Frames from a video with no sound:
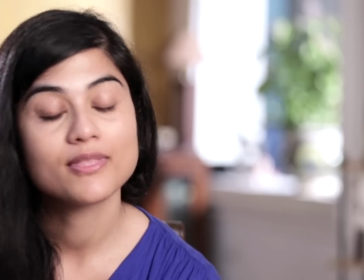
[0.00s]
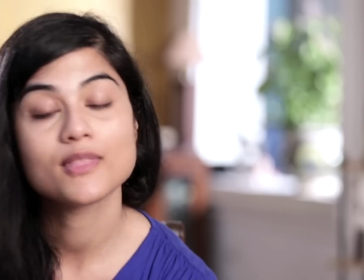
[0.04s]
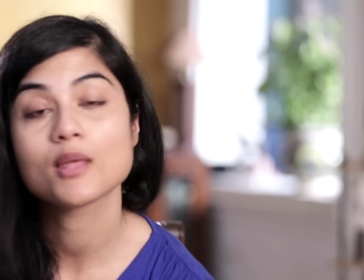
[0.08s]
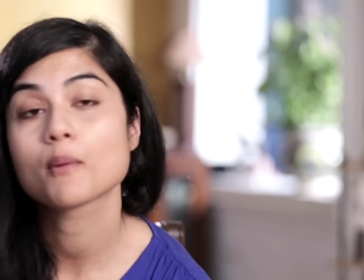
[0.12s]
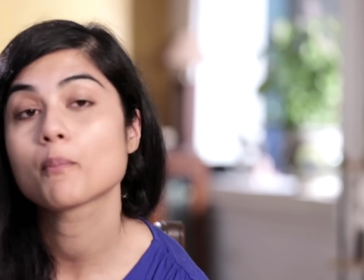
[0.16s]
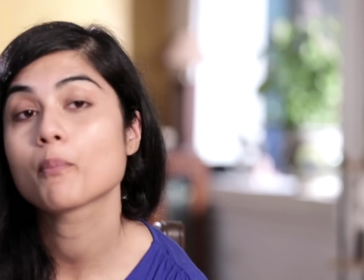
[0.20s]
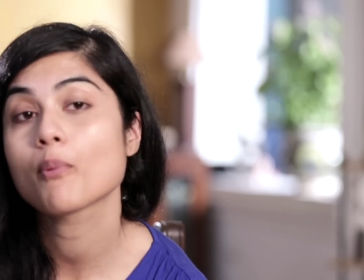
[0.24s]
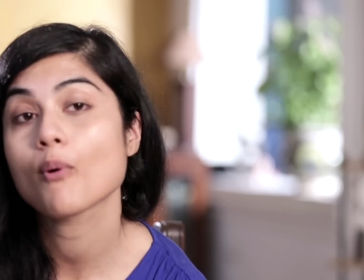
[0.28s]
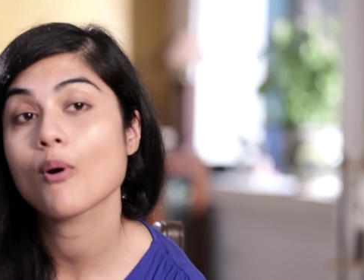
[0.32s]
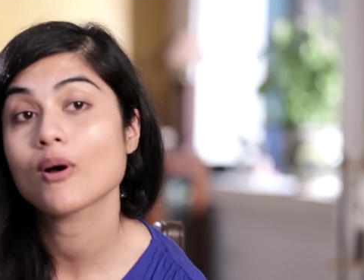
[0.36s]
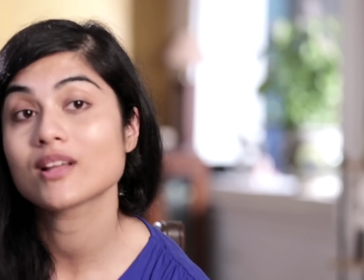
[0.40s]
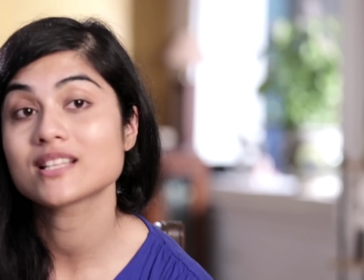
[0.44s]

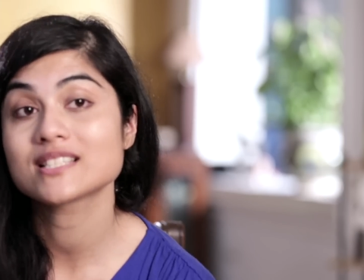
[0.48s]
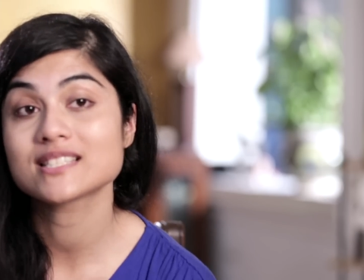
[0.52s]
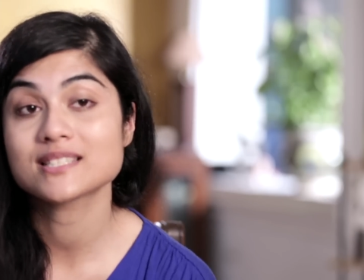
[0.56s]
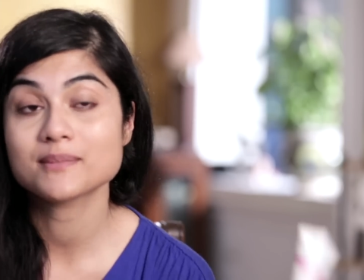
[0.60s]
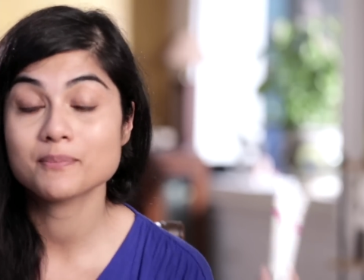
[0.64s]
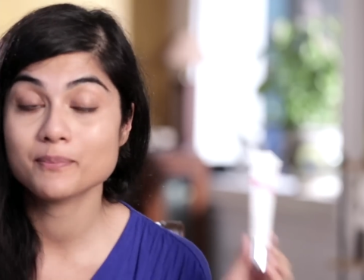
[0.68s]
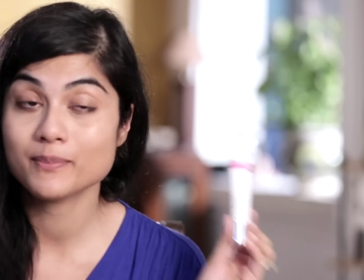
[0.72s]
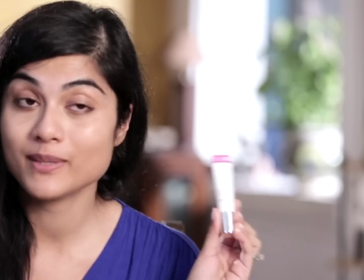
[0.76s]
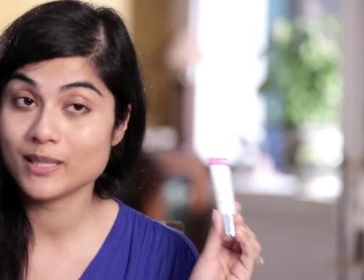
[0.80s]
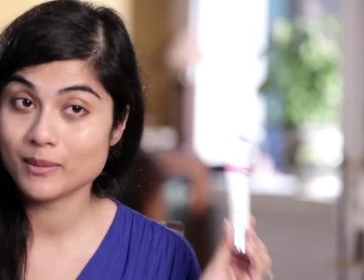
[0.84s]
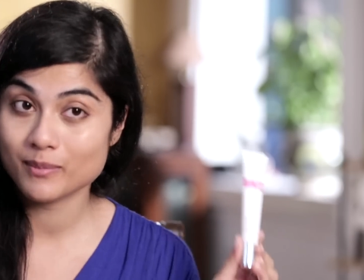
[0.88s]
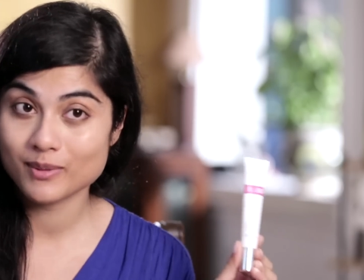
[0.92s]
the
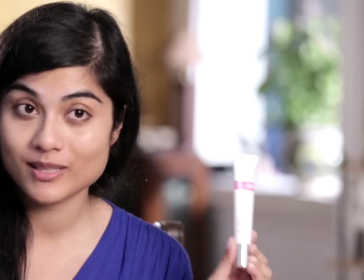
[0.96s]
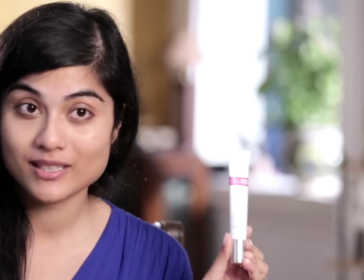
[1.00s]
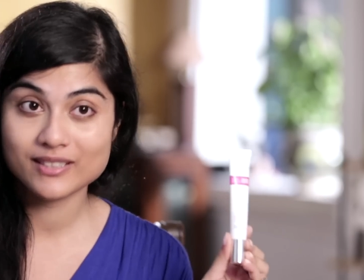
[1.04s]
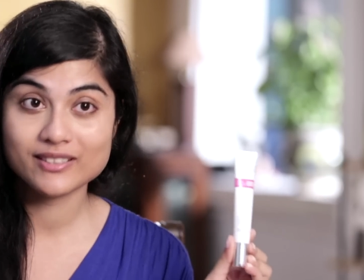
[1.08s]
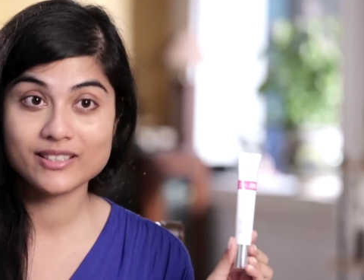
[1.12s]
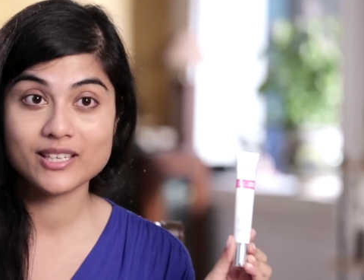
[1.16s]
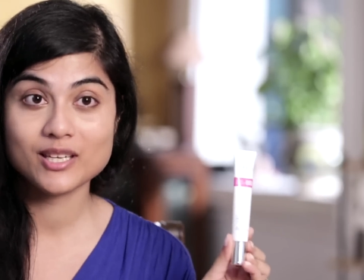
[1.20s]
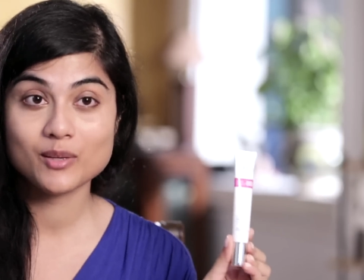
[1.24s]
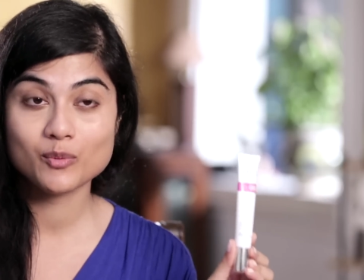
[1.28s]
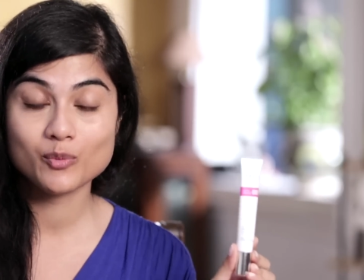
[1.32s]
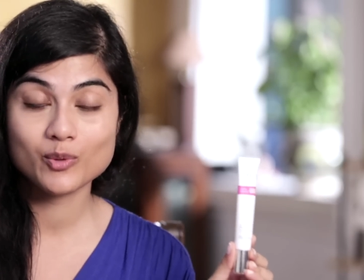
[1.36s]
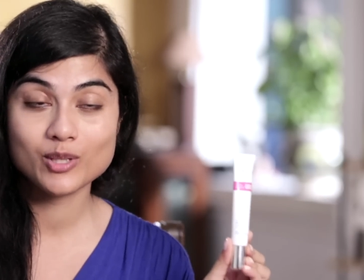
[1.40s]
Pond's
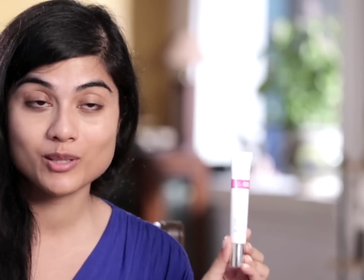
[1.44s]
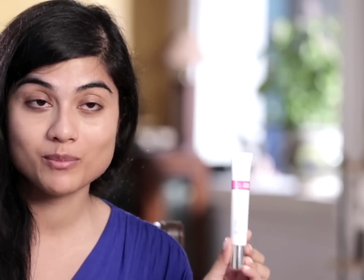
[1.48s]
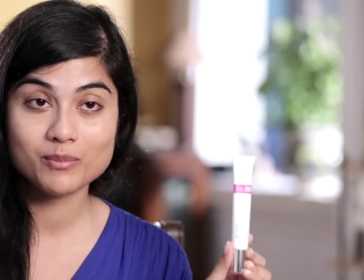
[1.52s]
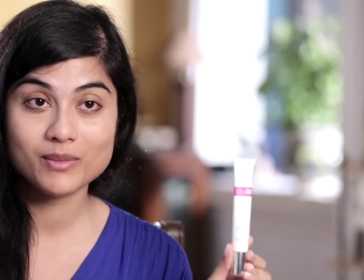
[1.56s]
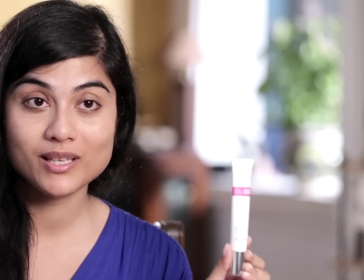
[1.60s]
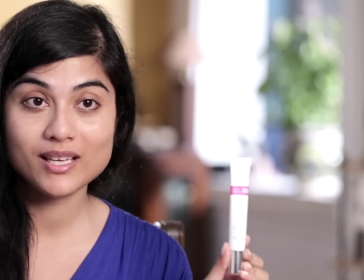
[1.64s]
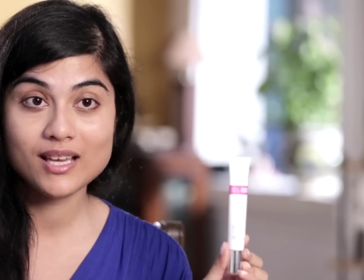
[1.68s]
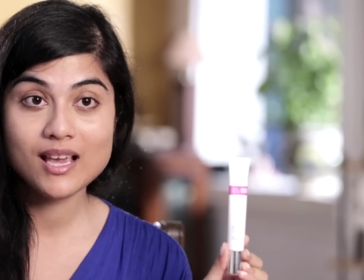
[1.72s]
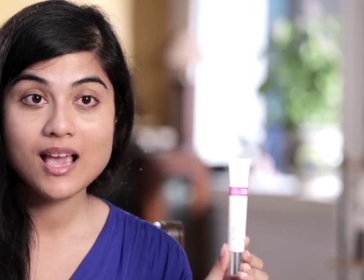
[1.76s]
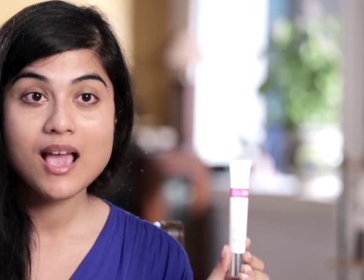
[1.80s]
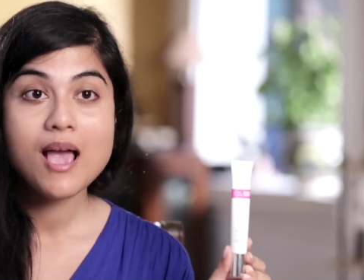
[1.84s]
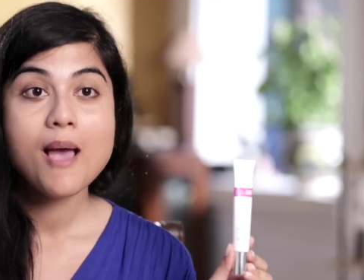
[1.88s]
BB cream with
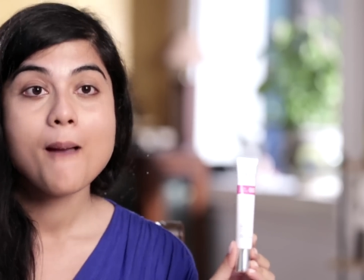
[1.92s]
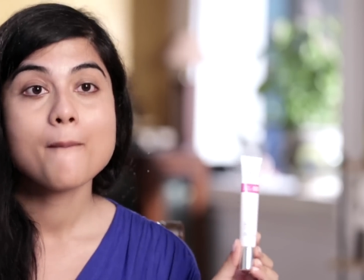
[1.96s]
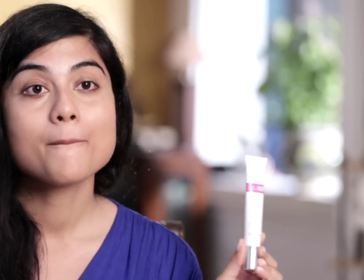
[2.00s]
me